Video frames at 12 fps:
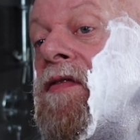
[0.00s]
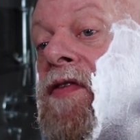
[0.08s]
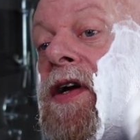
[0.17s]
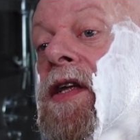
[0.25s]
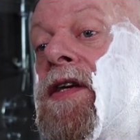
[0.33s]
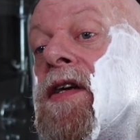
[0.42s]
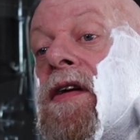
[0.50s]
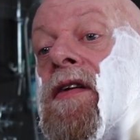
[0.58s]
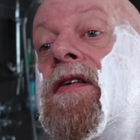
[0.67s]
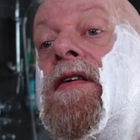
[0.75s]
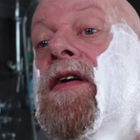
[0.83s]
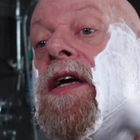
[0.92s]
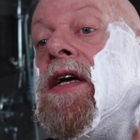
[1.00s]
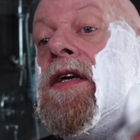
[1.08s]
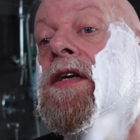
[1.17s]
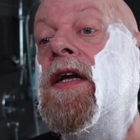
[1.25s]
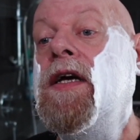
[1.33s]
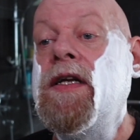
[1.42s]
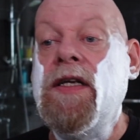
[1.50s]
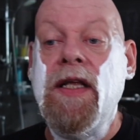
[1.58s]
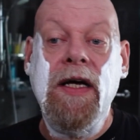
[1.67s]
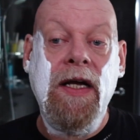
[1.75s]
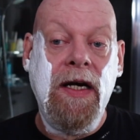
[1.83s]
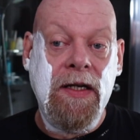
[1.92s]
fits easily into
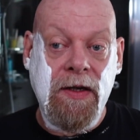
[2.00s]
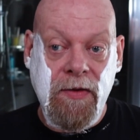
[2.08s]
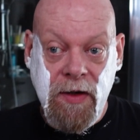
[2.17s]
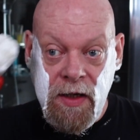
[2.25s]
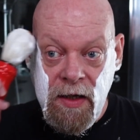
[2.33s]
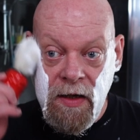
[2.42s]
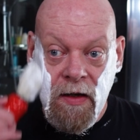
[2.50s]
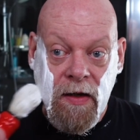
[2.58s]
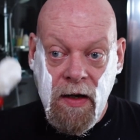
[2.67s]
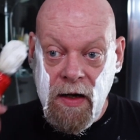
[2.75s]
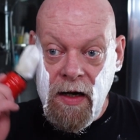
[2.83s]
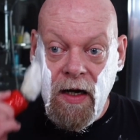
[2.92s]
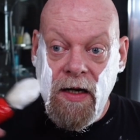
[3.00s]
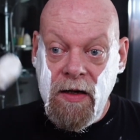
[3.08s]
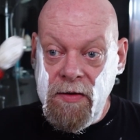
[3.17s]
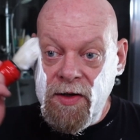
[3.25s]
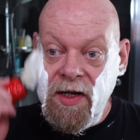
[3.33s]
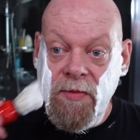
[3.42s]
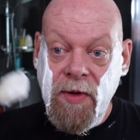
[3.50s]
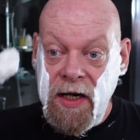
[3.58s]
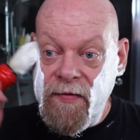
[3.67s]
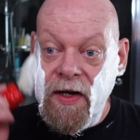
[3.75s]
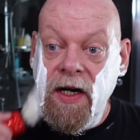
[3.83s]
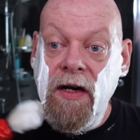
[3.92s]
that category. I don't see many
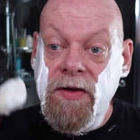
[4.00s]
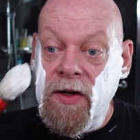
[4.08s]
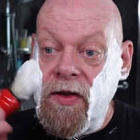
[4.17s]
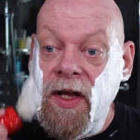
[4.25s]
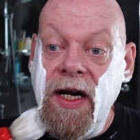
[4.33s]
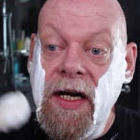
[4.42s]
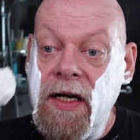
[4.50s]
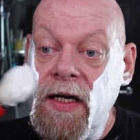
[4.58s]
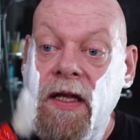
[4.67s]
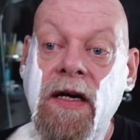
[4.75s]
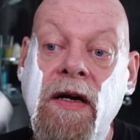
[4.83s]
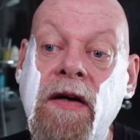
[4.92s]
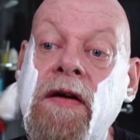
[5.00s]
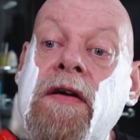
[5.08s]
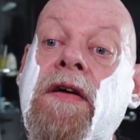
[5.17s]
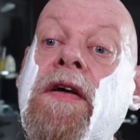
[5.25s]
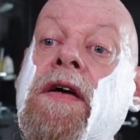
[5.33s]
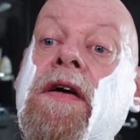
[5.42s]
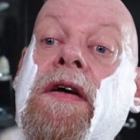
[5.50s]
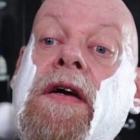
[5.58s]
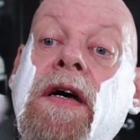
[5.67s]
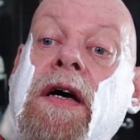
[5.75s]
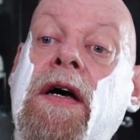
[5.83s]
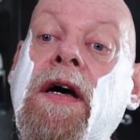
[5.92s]
videos on that either.
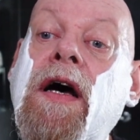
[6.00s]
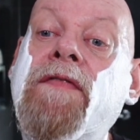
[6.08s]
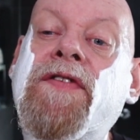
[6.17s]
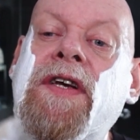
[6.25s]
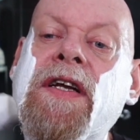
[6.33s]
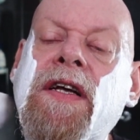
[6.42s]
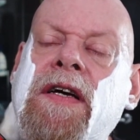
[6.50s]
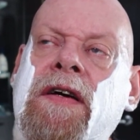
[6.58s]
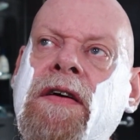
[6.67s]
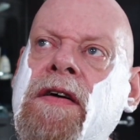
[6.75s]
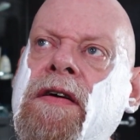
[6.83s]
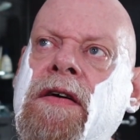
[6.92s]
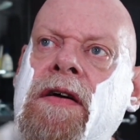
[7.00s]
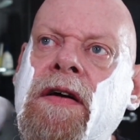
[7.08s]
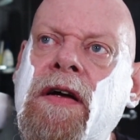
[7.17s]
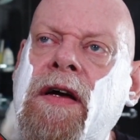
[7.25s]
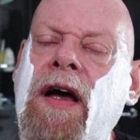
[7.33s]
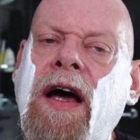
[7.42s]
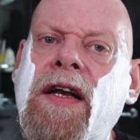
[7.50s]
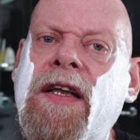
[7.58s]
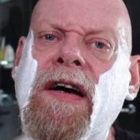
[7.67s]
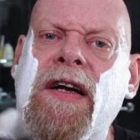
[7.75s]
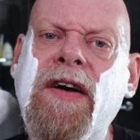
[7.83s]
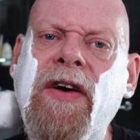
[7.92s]
I've seen a
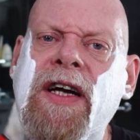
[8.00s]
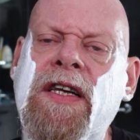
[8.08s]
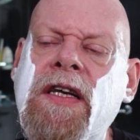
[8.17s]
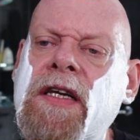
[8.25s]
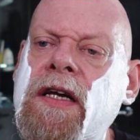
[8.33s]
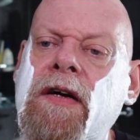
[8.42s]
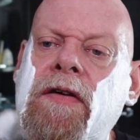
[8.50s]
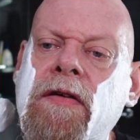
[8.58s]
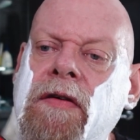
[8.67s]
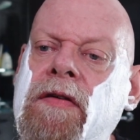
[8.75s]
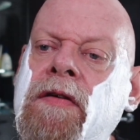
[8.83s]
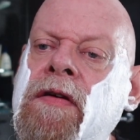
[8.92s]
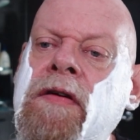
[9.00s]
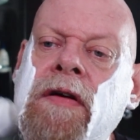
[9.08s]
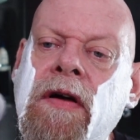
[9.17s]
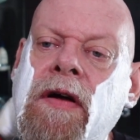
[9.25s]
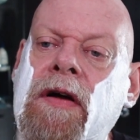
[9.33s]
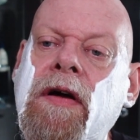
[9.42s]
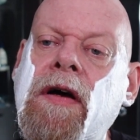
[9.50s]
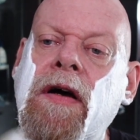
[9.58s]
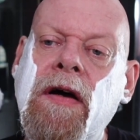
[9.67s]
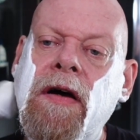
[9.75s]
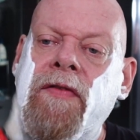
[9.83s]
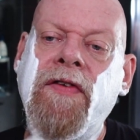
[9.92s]
digress, is it?
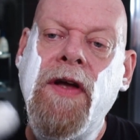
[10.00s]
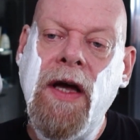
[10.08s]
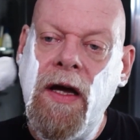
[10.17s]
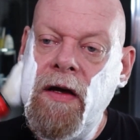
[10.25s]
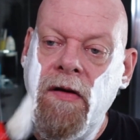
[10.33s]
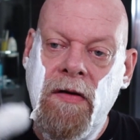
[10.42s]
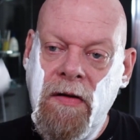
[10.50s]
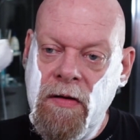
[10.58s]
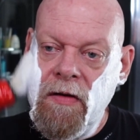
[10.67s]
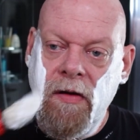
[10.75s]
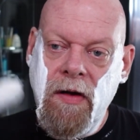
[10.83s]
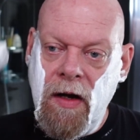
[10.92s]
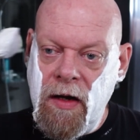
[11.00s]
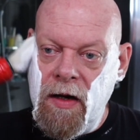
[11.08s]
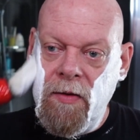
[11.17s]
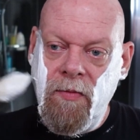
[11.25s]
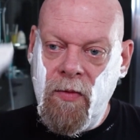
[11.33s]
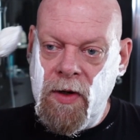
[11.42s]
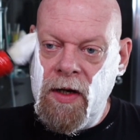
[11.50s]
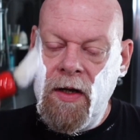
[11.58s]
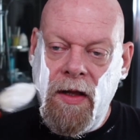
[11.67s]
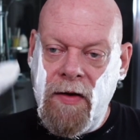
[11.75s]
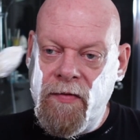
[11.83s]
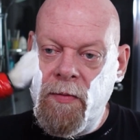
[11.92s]
I forget. Where
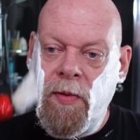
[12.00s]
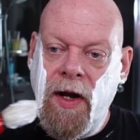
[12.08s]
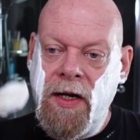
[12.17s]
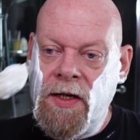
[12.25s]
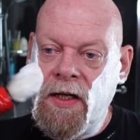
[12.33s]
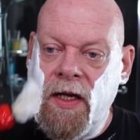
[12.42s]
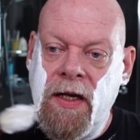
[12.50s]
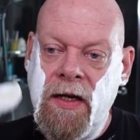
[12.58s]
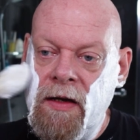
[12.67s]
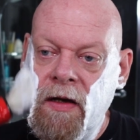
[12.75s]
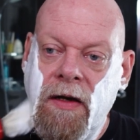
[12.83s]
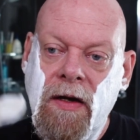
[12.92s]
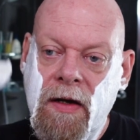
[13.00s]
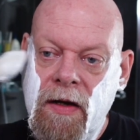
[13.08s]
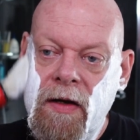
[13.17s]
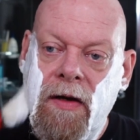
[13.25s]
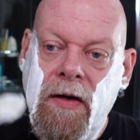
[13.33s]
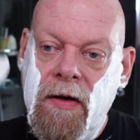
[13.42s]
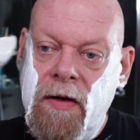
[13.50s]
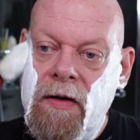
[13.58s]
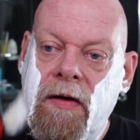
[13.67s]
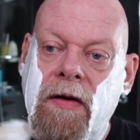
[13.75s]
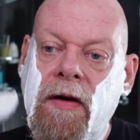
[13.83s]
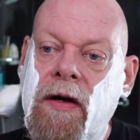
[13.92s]
they've replaced the
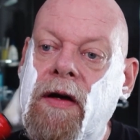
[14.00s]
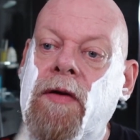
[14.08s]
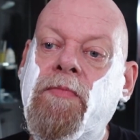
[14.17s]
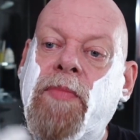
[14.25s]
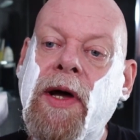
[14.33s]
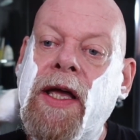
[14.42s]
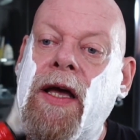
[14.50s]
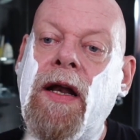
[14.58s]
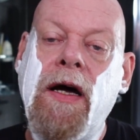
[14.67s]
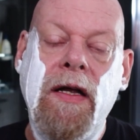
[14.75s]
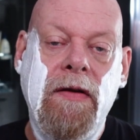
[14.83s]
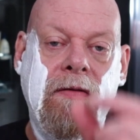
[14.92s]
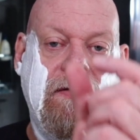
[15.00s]
Bakelite